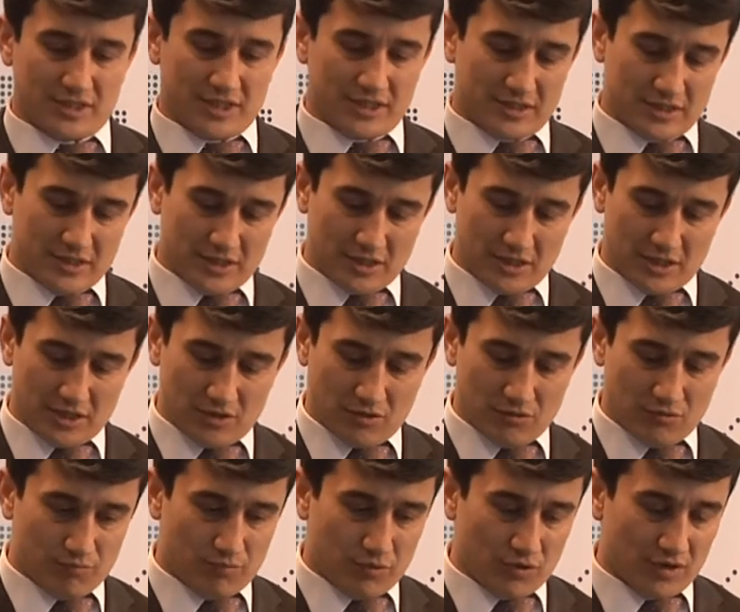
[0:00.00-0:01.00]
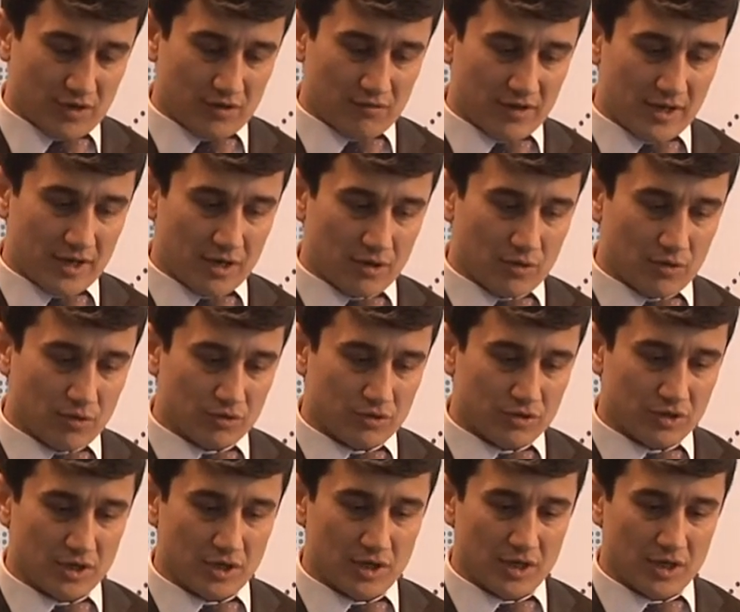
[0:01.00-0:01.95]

this uh, very good